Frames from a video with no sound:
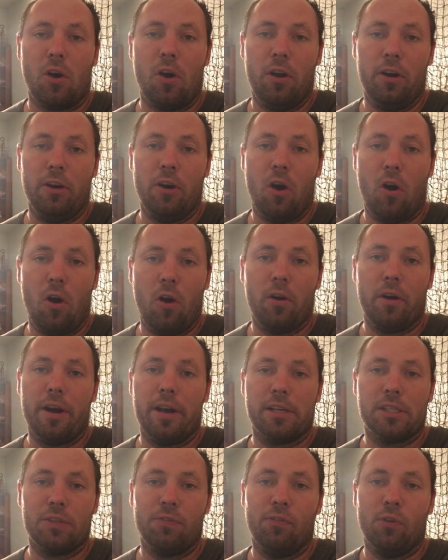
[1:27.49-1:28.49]
on an R
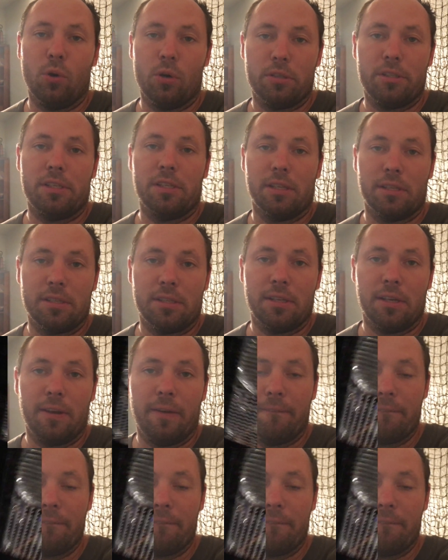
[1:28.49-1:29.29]
X four sixty.